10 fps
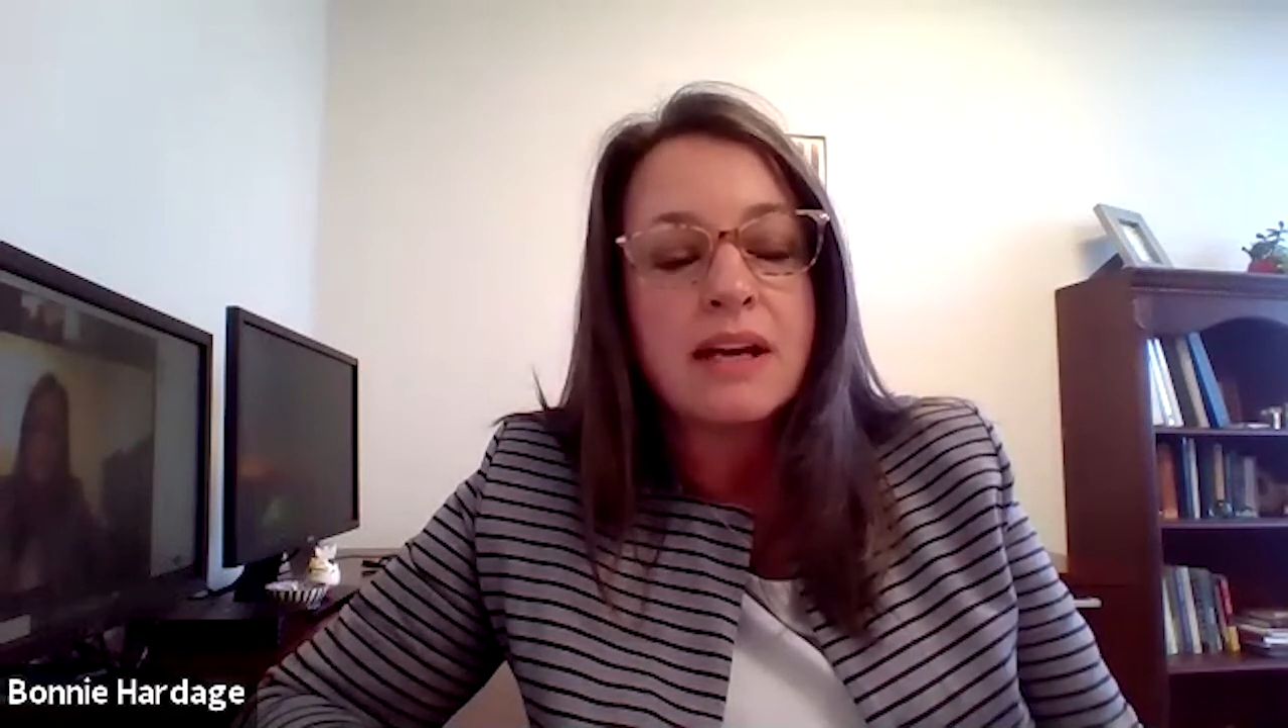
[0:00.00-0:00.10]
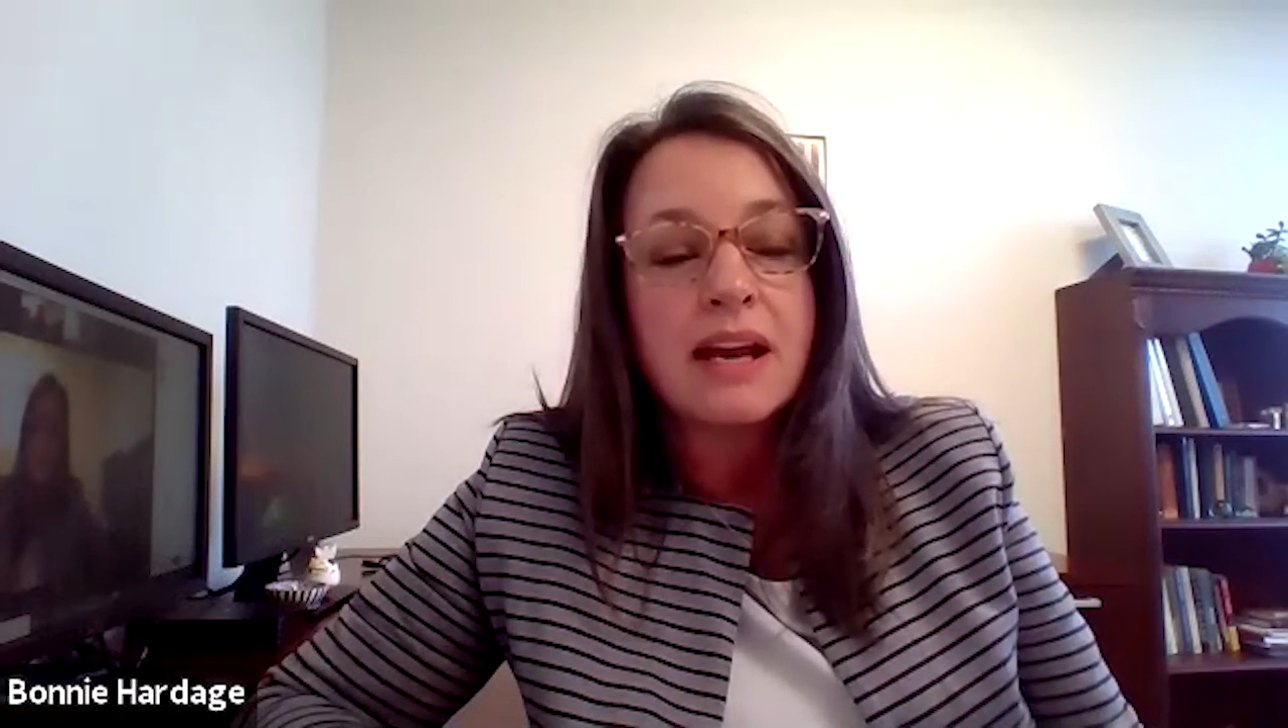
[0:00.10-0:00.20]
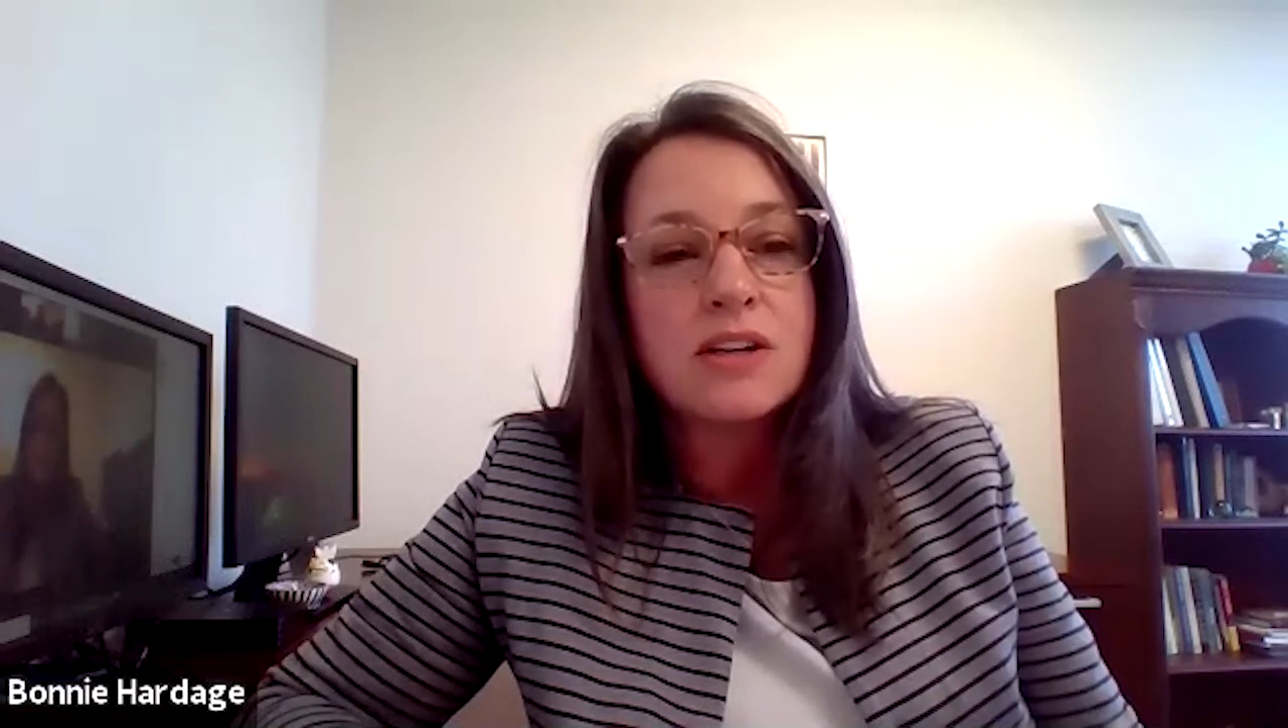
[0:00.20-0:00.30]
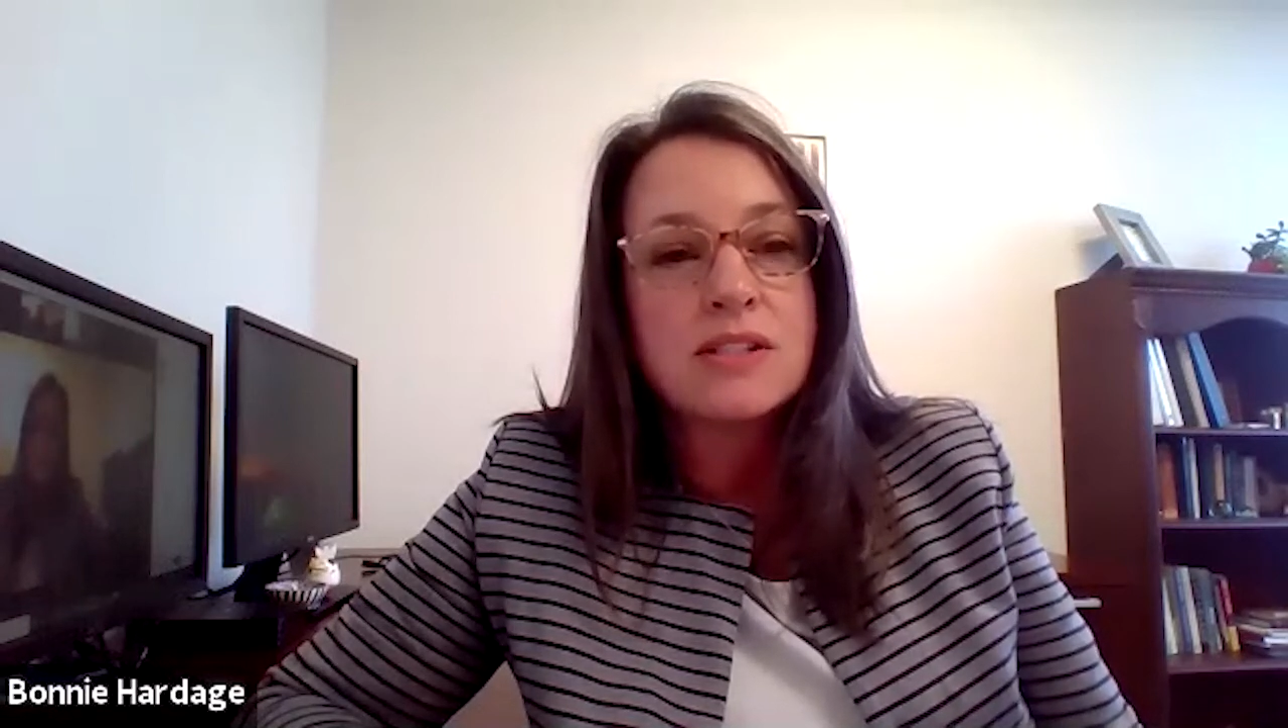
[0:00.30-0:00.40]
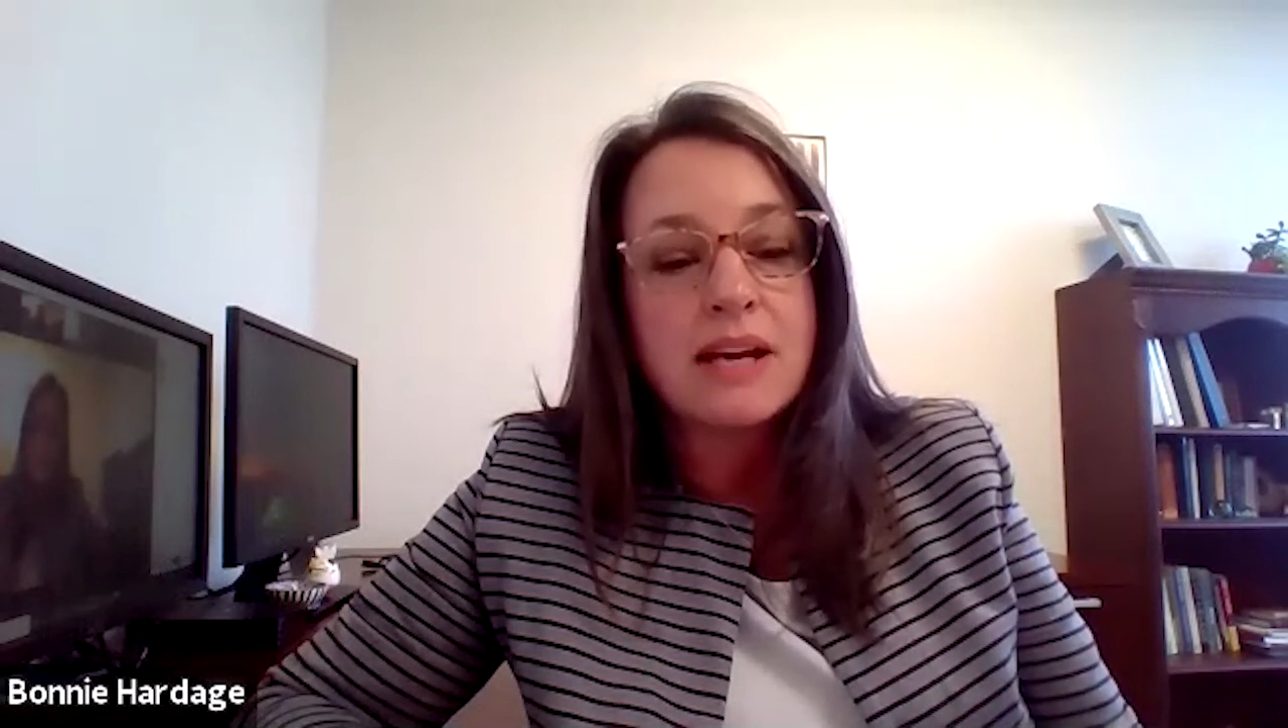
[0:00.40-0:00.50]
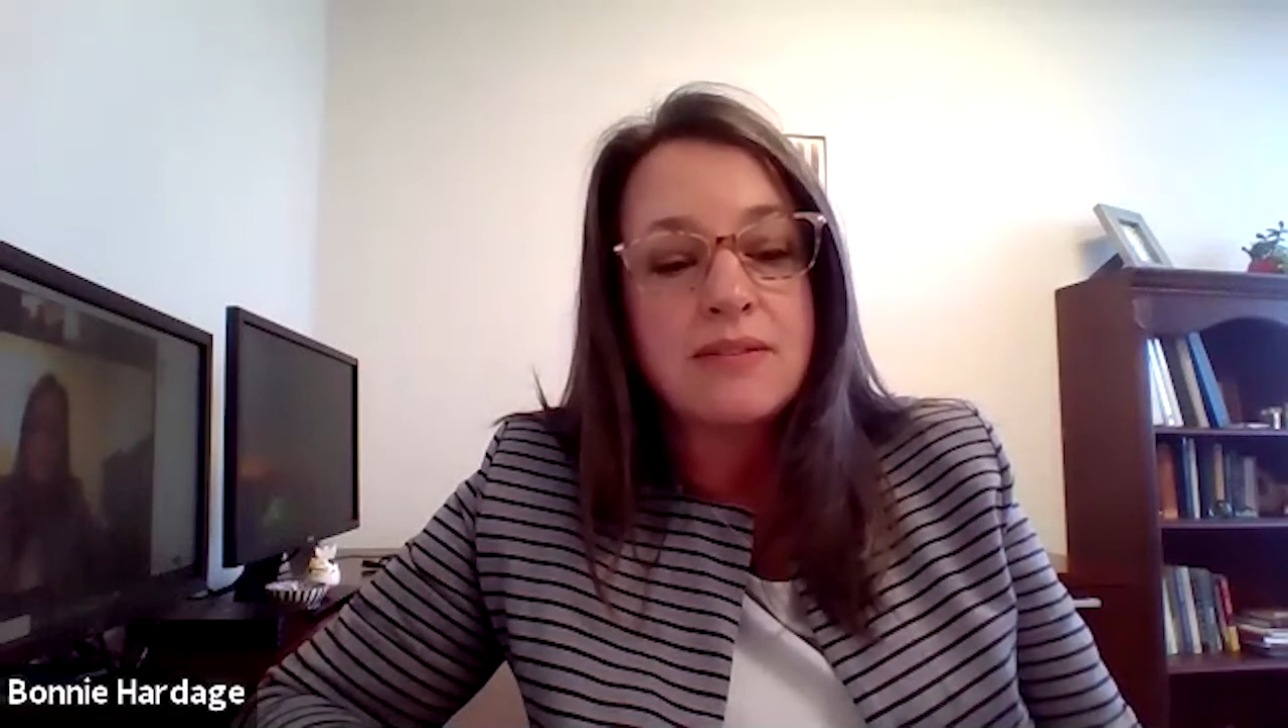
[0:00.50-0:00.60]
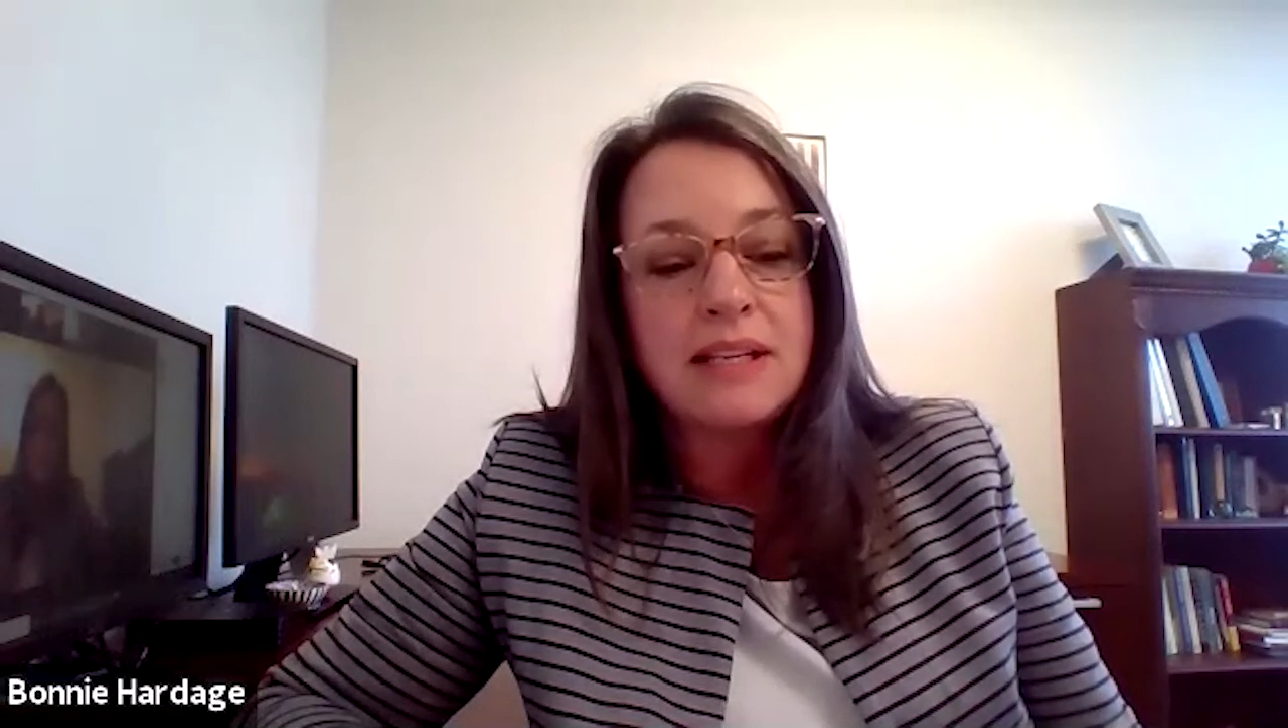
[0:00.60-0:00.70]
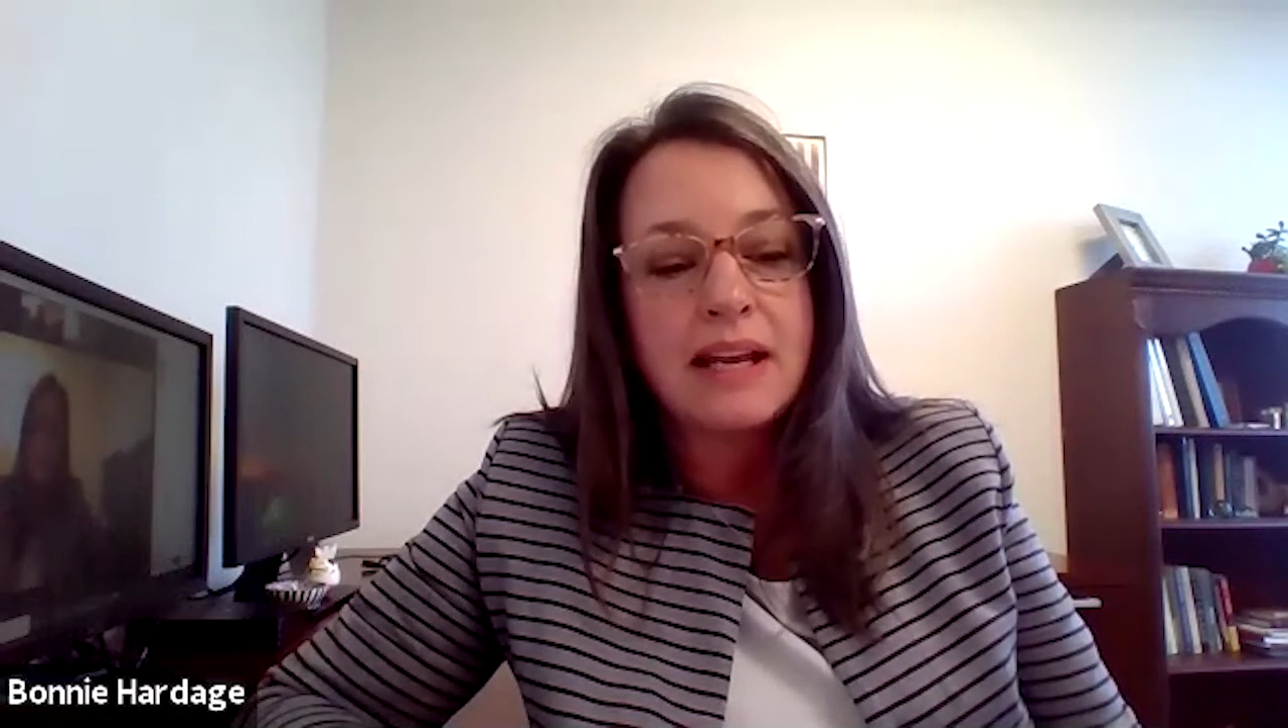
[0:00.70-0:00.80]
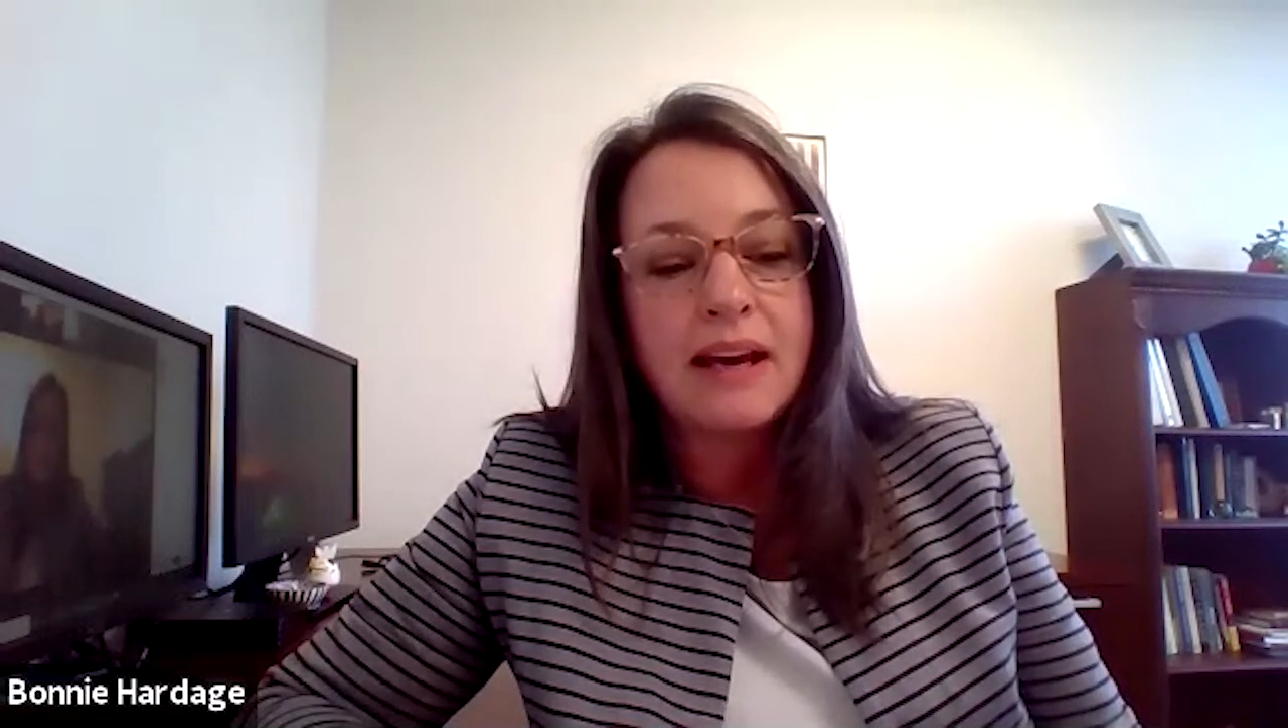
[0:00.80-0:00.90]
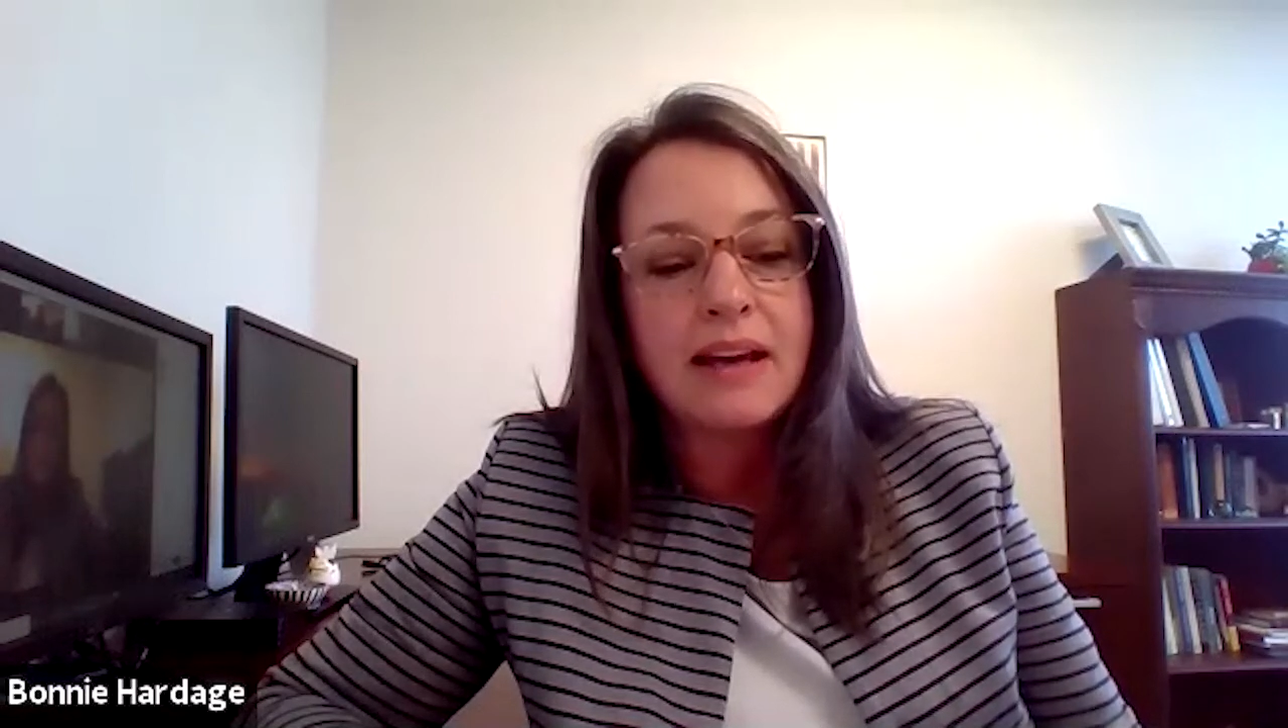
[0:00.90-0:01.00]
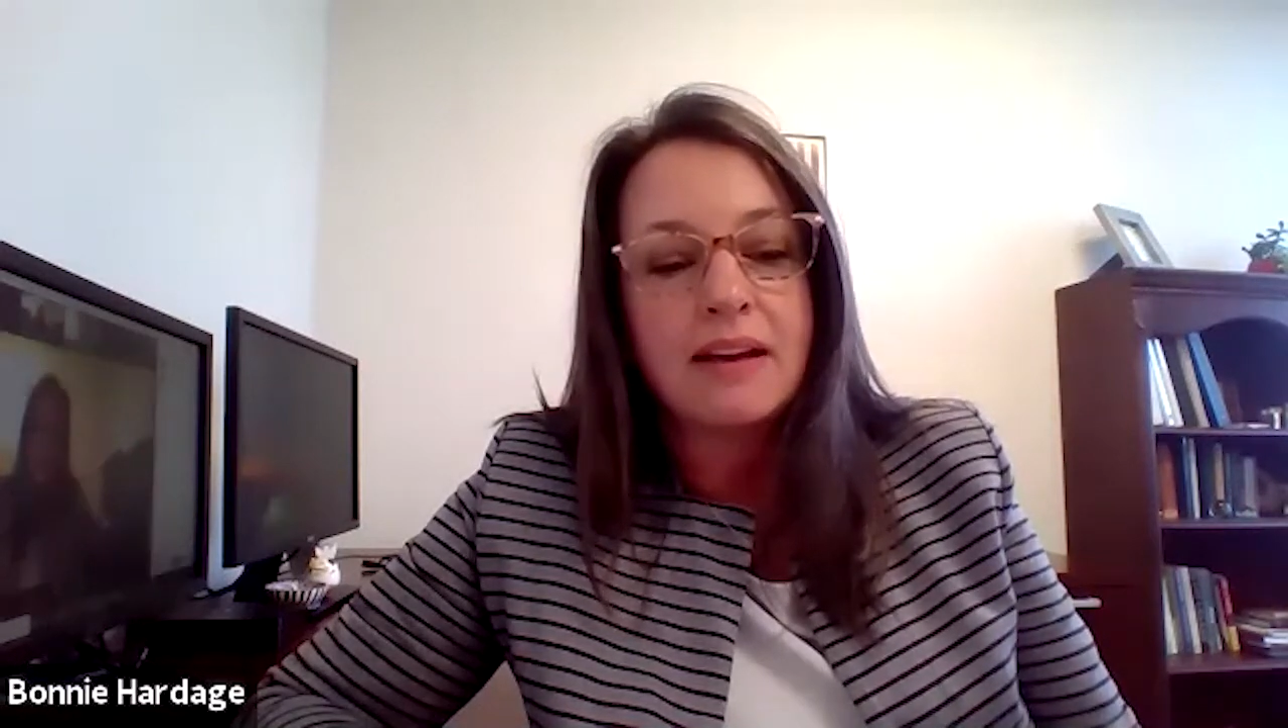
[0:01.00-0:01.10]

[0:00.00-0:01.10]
care safety net